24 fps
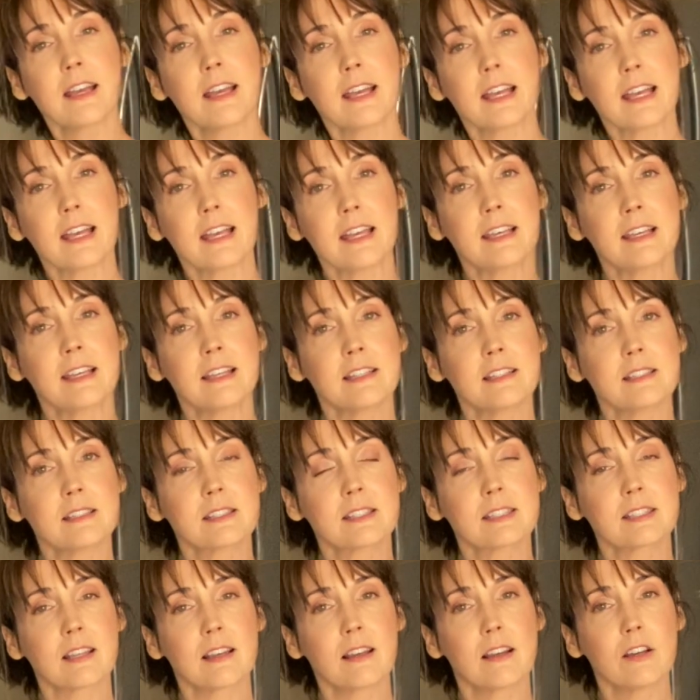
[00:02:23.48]

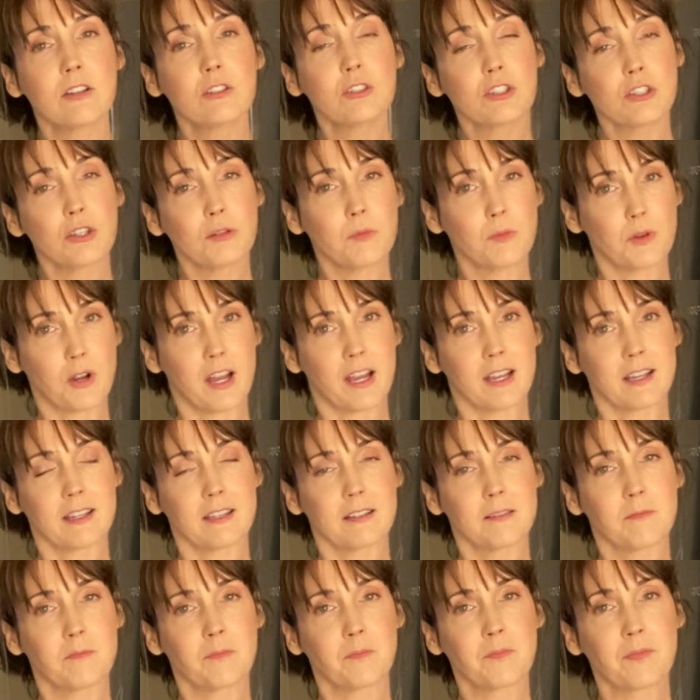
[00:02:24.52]
is turmeric.
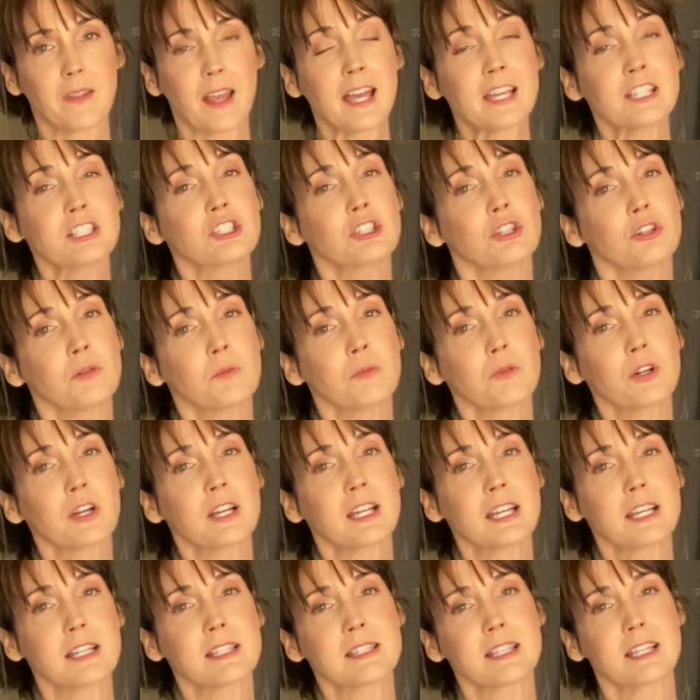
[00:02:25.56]
And
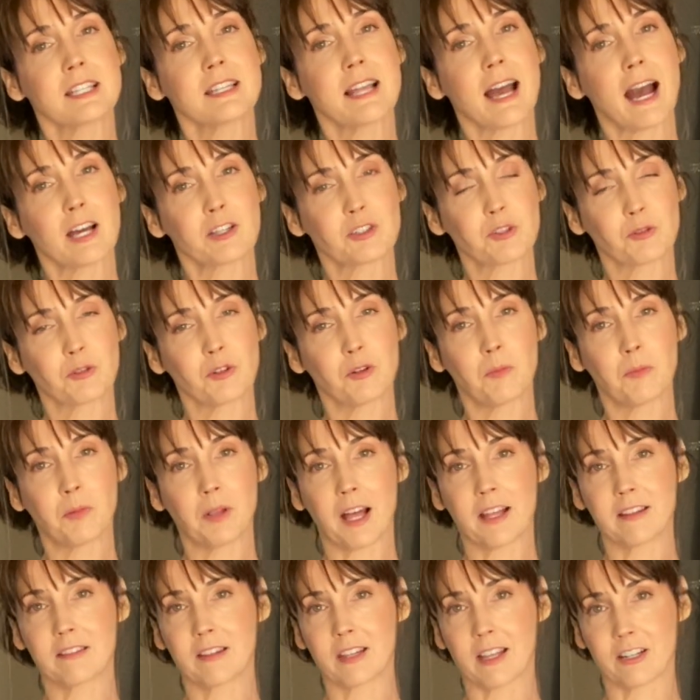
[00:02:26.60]
turmeric is a natural
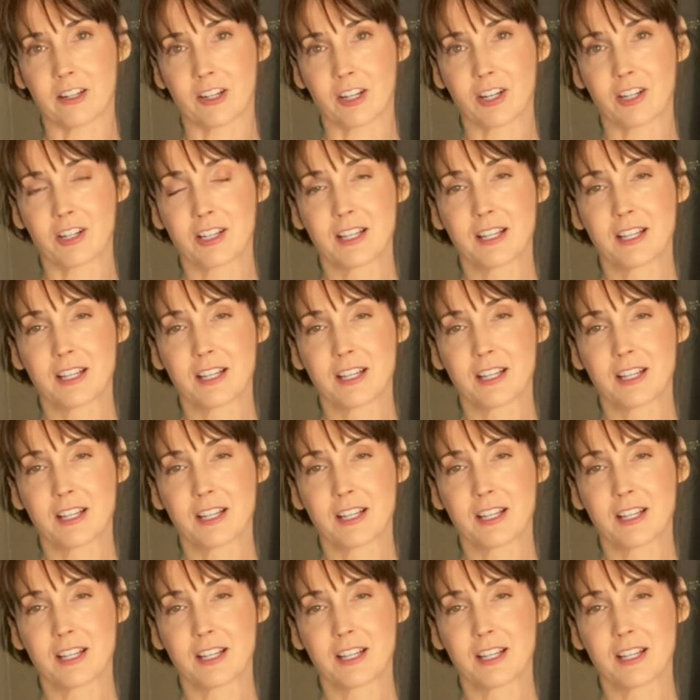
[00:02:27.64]
blood thinner.